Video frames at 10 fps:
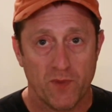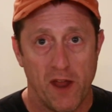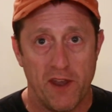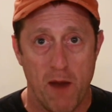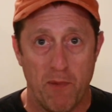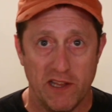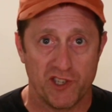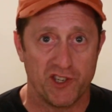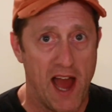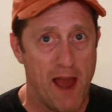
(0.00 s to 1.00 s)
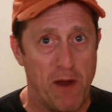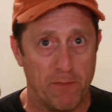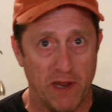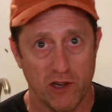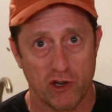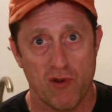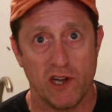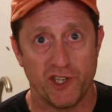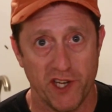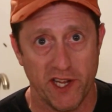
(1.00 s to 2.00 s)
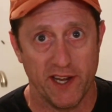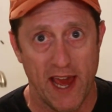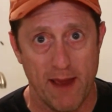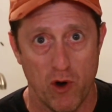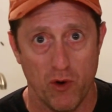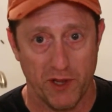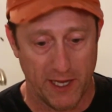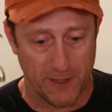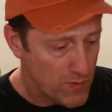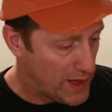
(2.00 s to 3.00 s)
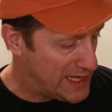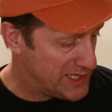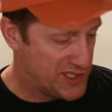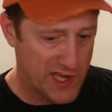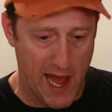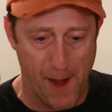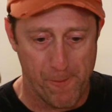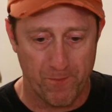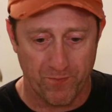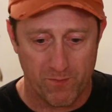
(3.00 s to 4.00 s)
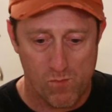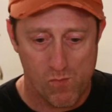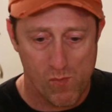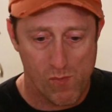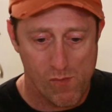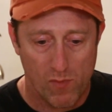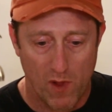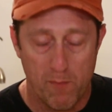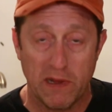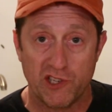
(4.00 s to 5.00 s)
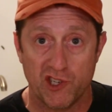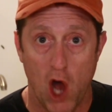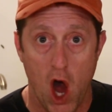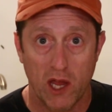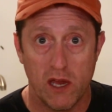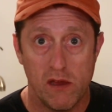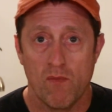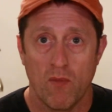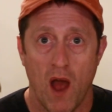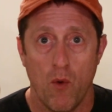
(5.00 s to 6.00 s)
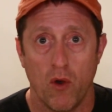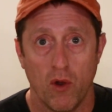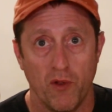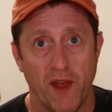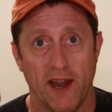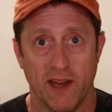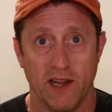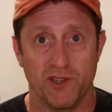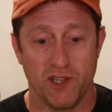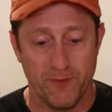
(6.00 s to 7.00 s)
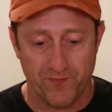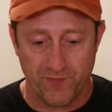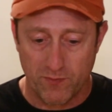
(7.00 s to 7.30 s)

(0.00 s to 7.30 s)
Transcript: Now by this time, I mean crunchy in name only. It's a bit soggy. I won't hold that against it.